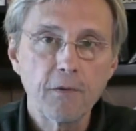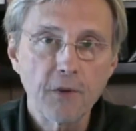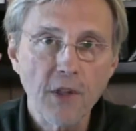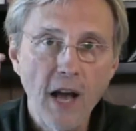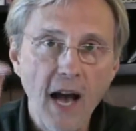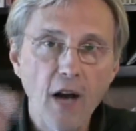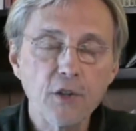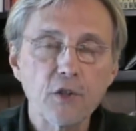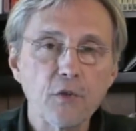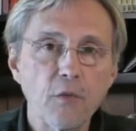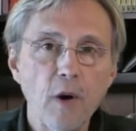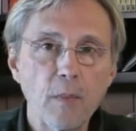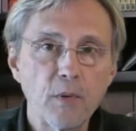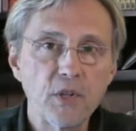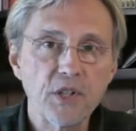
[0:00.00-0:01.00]
for the House
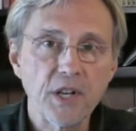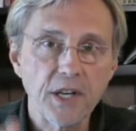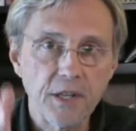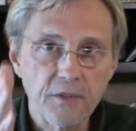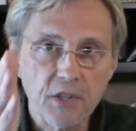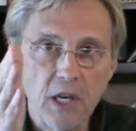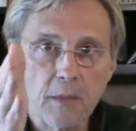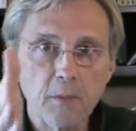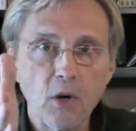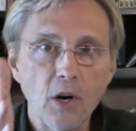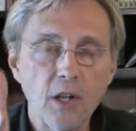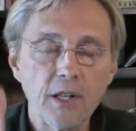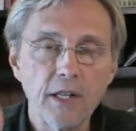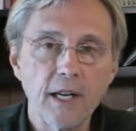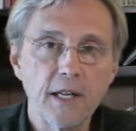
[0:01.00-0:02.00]
of Representatives, and I'm
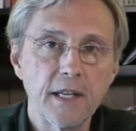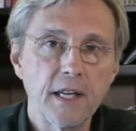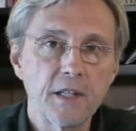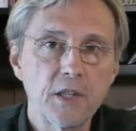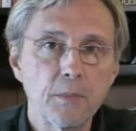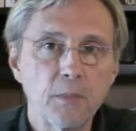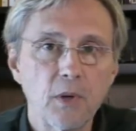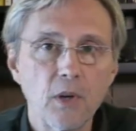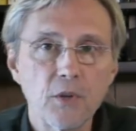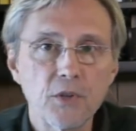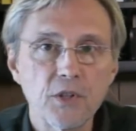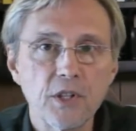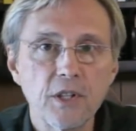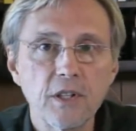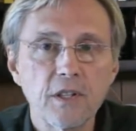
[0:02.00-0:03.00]
calling on Nancy
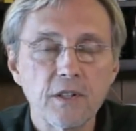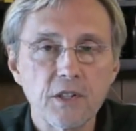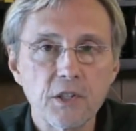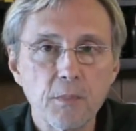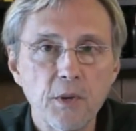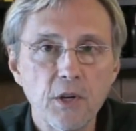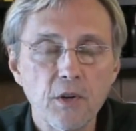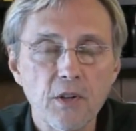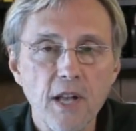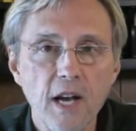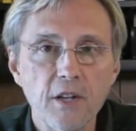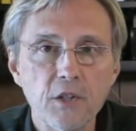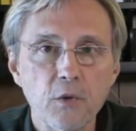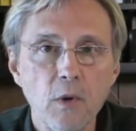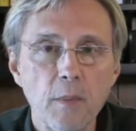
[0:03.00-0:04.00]
Pelosi, the Speaker of the
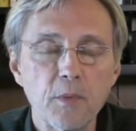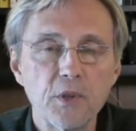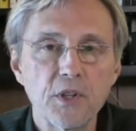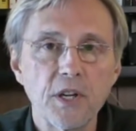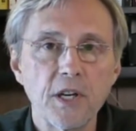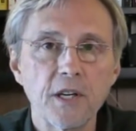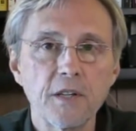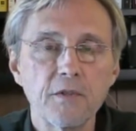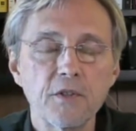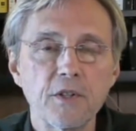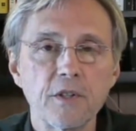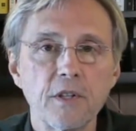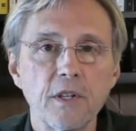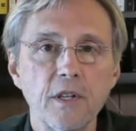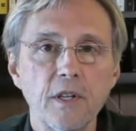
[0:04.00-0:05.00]
House of
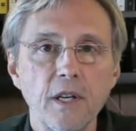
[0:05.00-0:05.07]
Representatives,